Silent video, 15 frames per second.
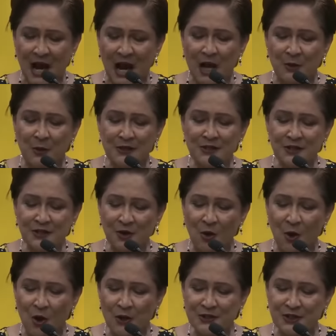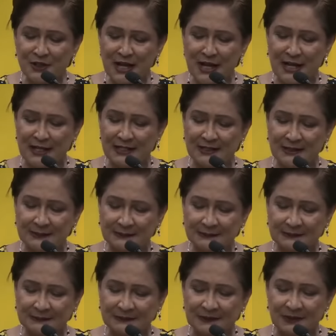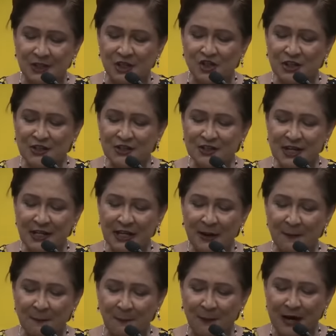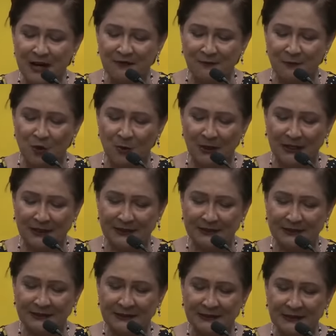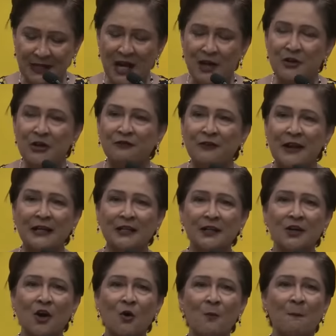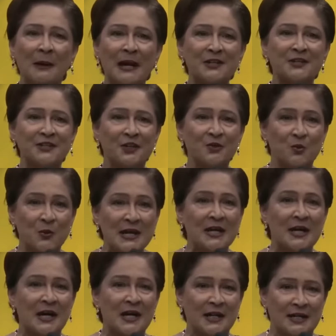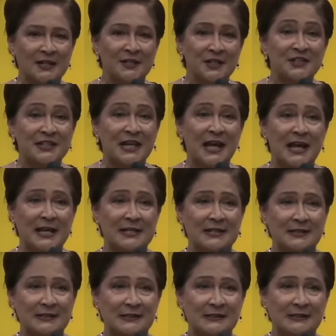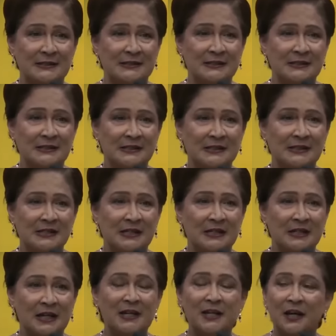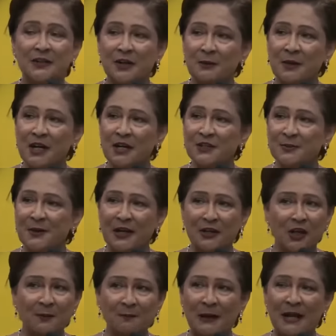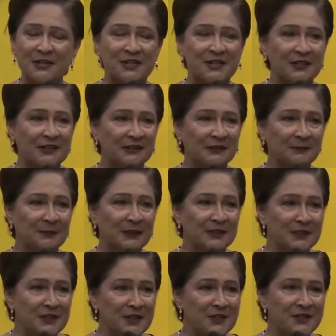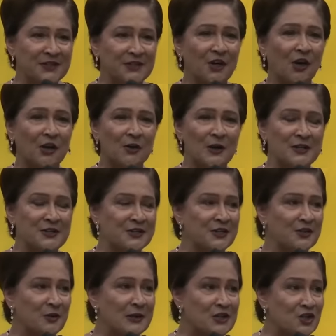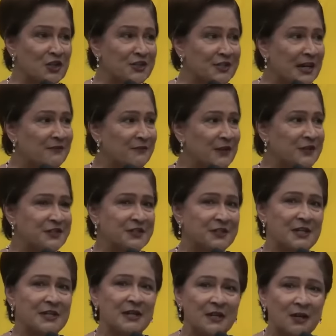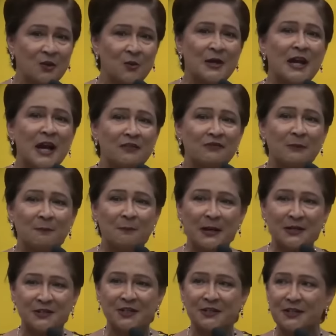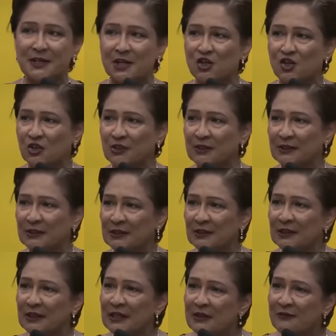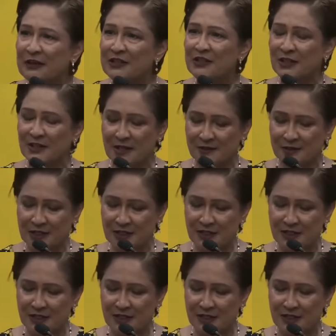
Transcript: I want us all tonight to just take a brief moment and reflect on how blessed we are in this land. In other words, we are not blessed, but in this tolerance and religious diversity, we have a blessed nation living together